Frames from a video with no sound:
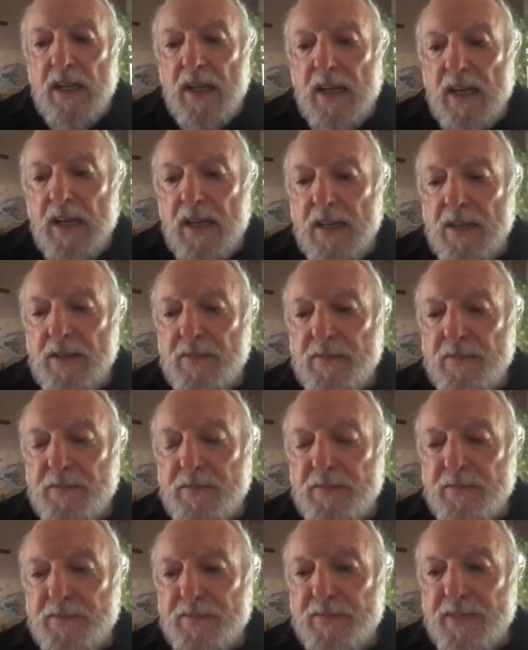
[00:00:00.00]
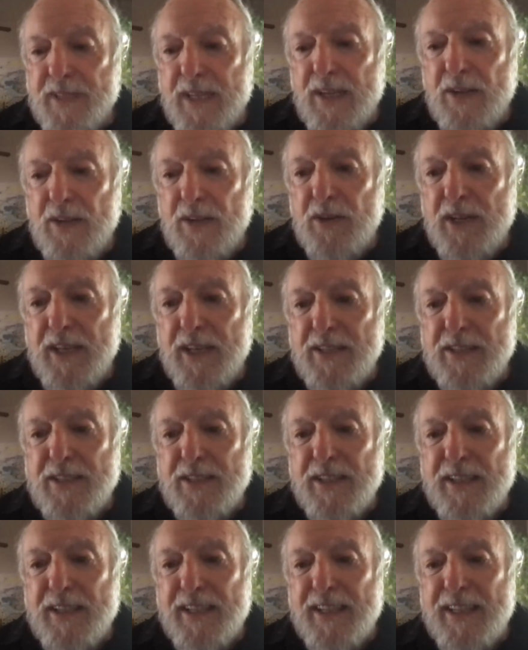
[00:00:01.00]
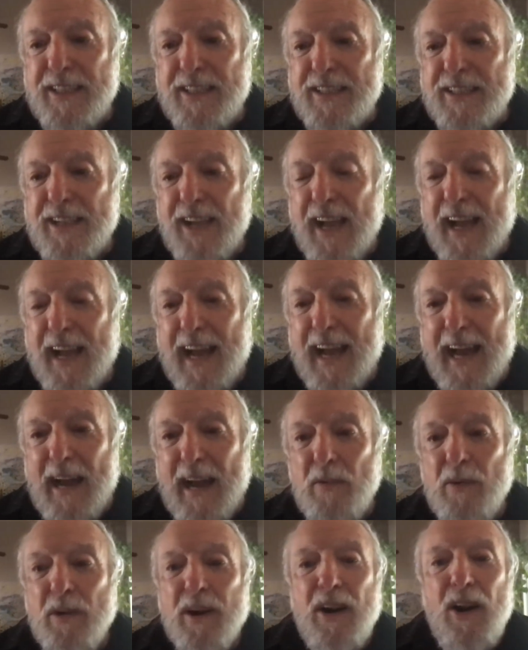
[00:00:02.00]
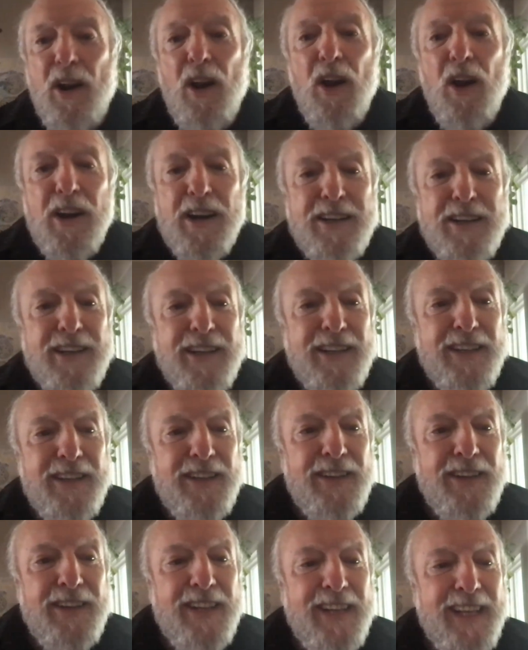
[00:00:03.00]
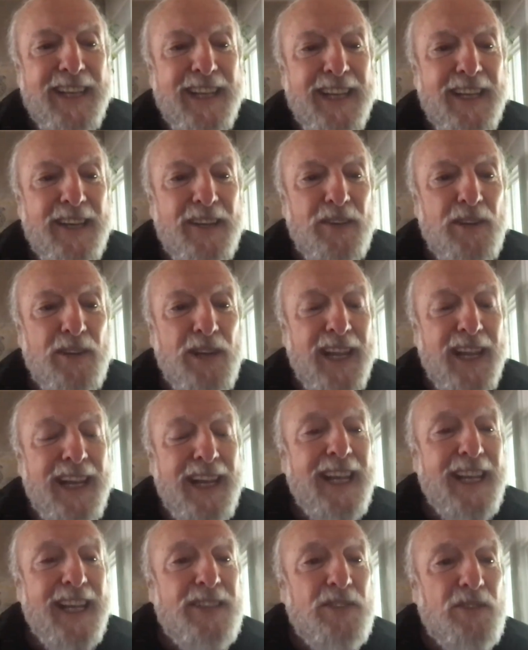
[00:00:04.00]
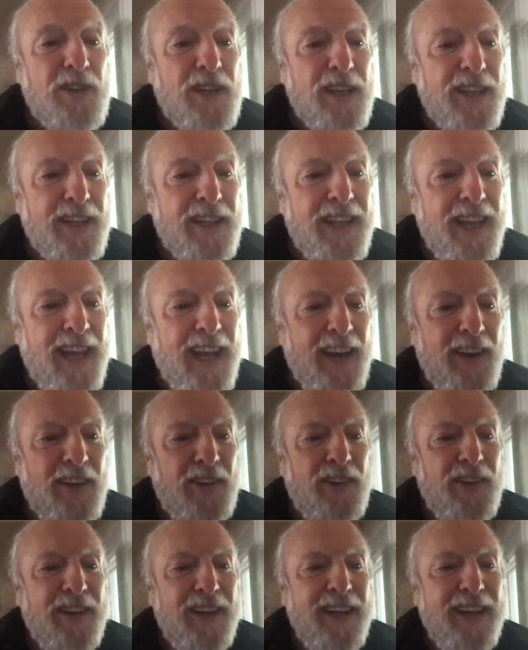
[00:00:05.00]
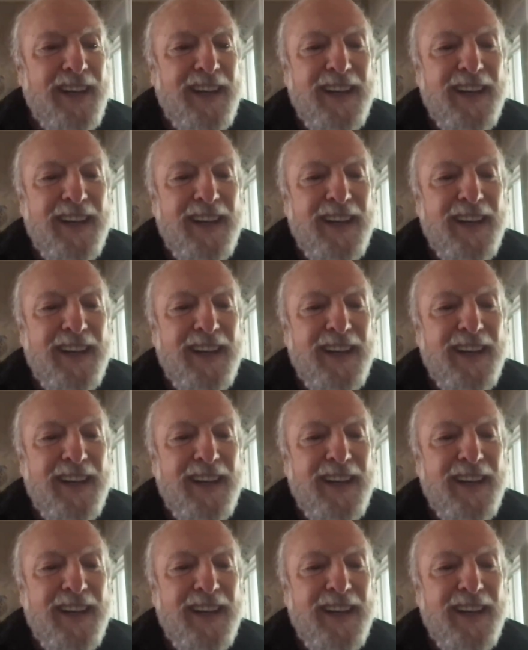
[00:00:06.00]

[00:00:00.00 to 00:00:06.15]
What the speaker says: you know, he's our heart in Israel now.